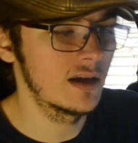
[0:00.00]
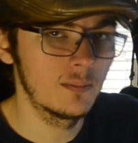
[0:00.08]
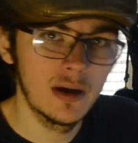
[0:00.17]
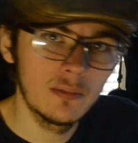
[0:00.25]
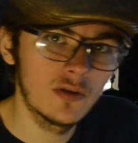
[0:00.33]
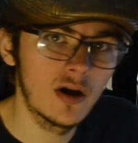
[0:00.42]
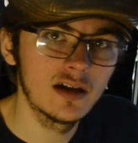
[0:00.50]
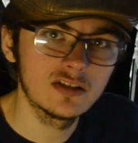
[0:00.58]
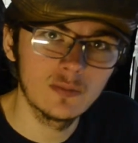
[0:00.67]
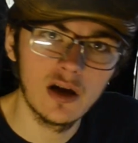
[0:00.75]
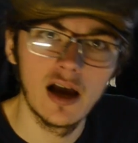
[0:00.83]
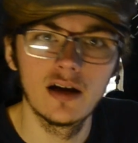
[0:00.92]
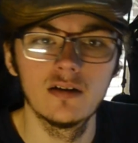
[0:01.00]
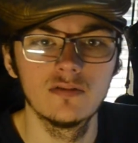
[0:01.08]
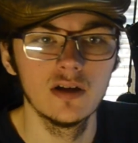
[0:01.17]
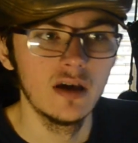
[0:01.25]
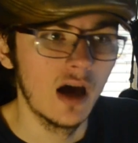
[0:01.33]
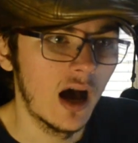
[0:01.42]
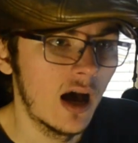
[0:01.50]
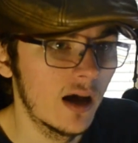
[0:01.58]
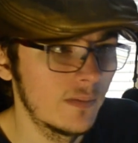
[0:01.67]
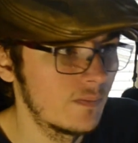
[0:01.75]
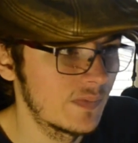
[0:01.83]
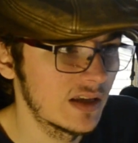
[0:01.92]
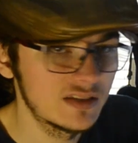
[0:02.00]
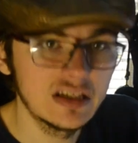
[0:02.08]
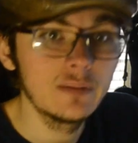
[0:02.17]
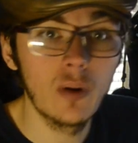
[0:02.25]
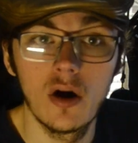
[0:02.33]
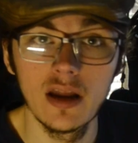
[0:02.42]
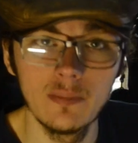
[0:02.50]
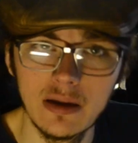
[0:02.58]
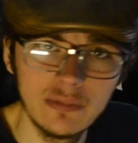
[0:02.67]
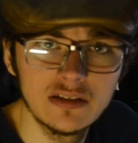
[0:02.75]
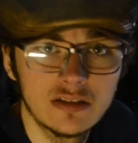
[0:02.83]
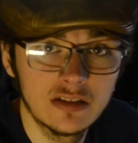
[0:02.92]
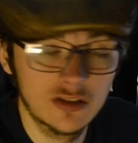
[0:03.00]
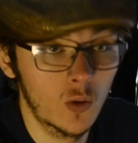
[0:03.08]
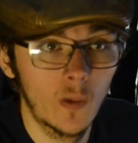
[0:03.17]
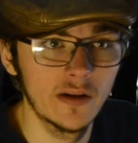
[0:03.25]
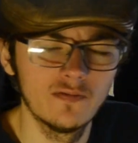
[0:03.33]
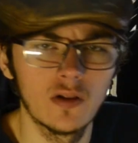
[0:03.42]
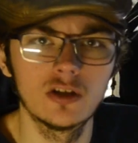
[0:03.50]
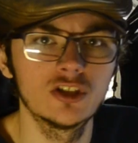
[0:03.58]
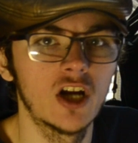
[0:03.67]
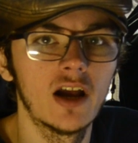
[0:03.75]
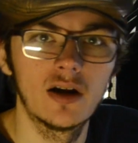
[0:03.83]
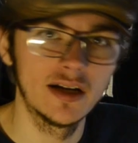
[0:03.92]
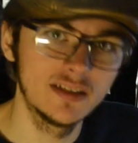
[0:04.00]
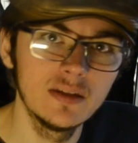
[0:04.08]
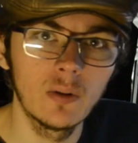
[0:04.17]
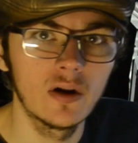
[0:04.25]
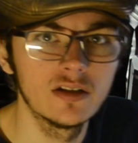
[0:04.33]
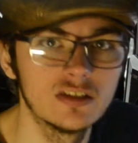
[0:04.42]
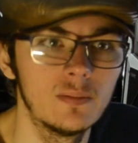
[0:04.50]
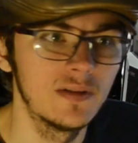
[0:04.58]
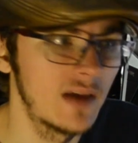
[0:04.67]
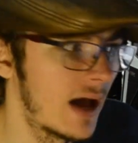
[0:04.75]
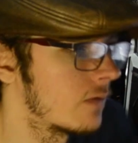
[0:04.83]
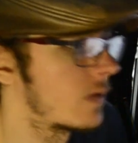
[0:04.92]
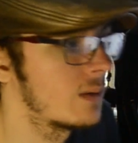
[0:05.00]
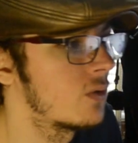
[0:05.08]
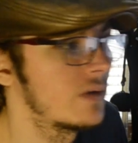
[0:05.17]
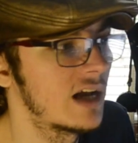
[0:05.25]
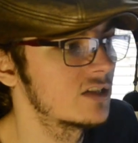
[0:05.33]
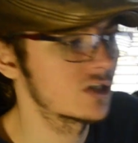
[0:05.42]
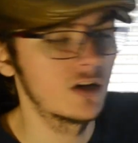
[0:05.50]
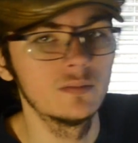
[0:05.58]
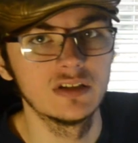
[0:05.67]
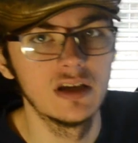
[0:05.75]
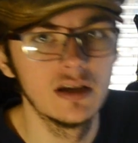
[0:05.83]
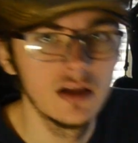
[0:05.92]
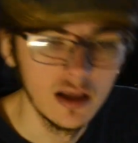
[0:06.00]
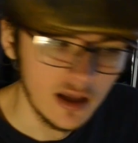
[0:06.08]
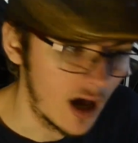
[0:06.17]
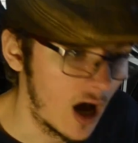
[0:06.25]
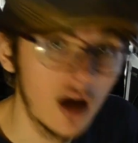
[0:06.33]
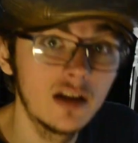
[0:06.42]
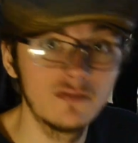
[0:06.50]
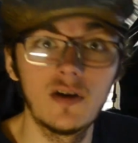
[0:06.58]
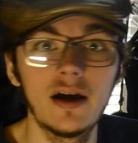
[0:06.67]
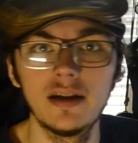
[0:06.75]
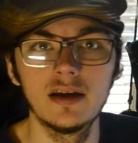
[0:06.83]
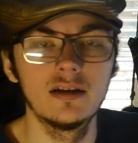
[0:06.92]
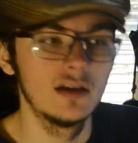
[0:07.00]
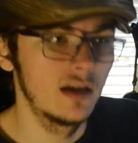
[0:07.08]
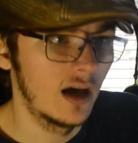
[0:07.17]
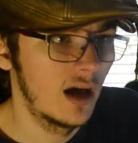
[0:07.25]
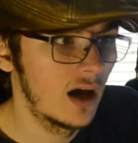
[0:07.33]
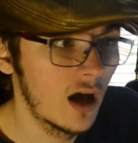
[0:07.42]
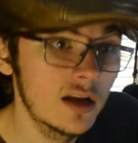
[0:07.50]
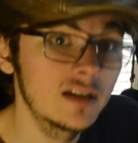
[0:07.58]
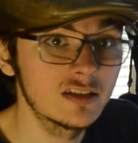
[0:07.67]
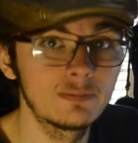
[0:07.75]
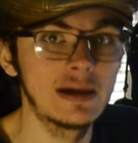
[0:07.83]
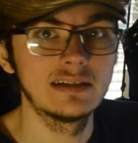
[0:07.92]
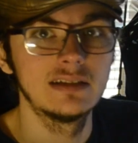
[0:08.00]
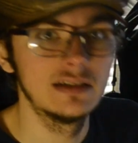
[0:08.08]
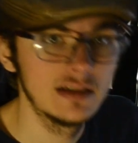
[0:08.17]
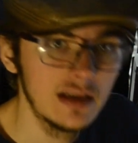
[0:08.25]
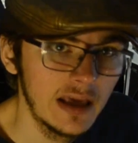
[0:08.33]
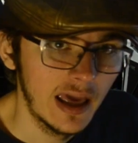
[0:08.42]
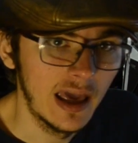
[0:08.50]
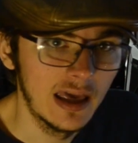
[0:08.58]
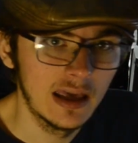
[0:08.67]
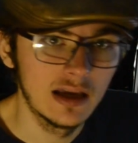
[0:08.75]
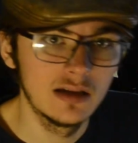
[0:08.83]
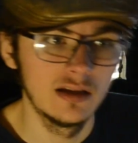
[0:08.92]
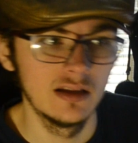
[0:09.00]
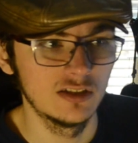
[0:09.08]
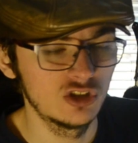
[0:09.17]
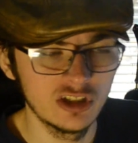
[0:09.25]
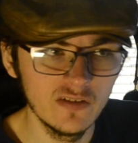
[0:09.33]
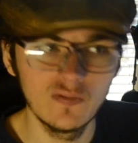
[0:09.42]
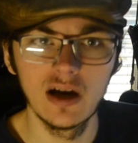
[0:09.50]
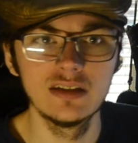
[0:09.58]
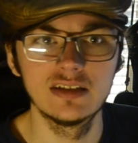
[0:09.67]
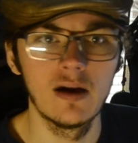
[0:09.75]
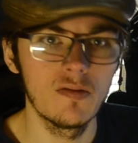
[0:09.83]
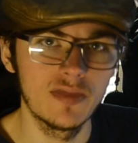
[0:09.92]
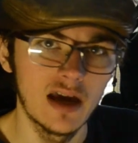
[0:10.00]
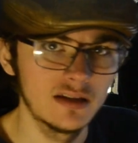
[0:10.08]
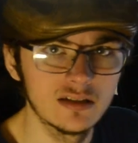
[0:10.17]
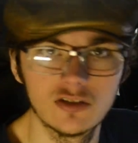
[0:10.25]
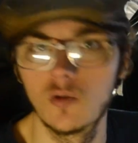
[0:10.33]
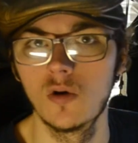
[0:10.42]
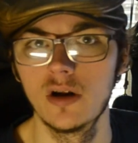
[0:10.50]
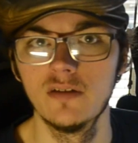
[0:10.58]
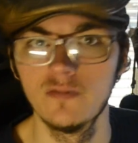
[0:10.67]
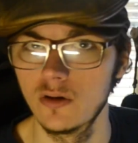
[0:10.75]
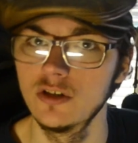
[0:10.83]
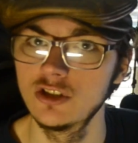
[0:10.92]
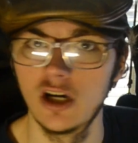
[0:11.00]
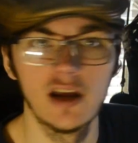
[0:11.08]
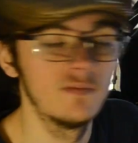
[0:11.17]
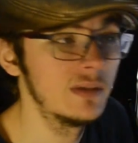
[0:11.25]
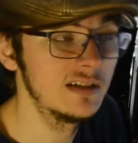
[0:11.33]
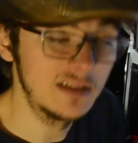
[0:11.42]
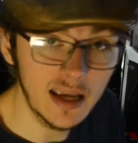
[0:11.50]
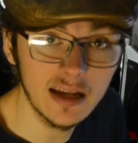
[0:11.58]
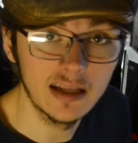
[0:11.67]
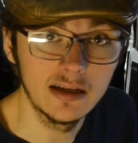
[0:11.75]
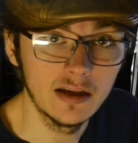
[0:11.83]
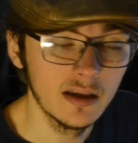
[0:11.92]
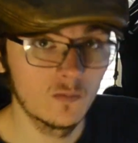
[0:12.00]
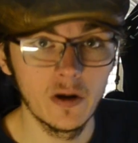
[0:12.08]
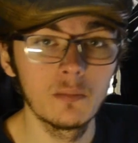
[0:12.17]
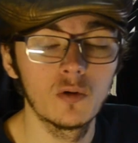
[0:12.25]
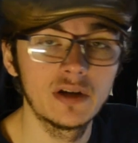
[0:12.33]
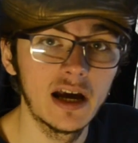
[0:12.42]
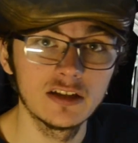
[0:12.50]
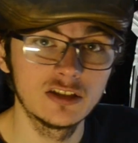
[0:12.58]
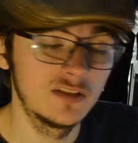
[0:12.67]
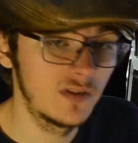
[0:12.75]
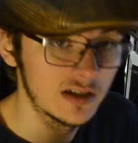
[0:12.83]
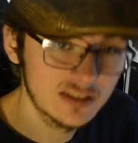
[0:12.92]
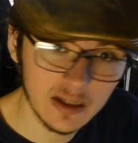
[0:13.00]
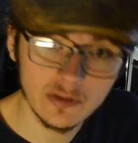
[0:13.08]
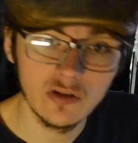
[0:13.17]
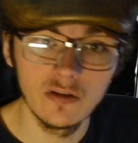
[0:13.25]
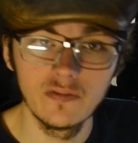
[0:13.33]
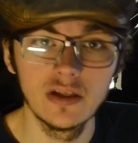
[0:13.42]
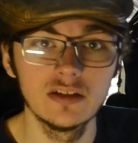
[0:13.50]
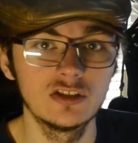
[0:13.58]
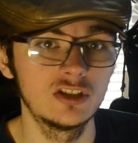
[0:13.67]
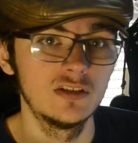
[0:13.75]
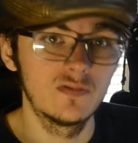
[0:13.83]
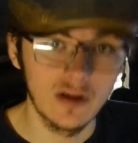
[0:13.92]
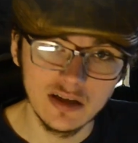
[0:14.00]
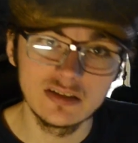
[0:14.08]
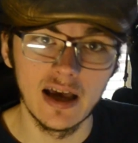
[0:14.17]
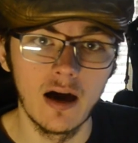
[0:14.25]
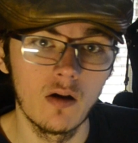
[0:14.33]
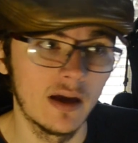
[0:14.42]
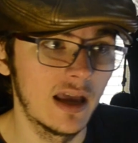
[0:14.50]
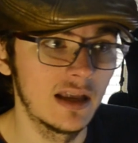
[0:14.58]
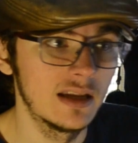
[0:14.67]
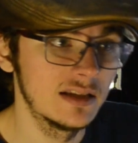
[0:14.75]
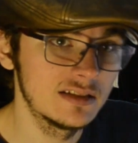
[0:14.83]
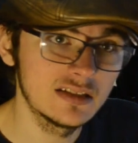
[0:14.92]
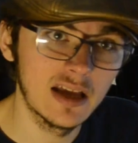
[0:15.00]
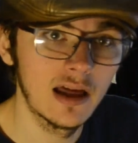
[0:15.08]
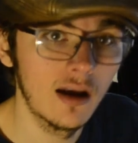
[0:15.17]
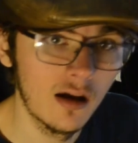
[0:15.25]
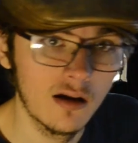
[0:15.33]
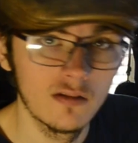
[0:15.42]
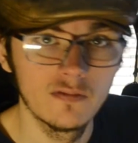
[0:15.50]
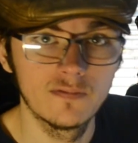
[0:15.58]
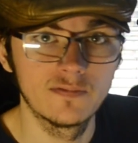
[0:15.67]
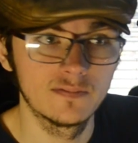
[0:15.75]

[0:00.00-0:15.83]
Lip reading: maybe they're at some kind of tea party. Maybe Discord and Fluttershy are at a tea party or something like that. Rainbow Dash comes in uninvited, unexpected, and she finds out that Discord and Fluttershy have been dating. Rainbow Dash is very skeptical of this. She freaks out, and instead of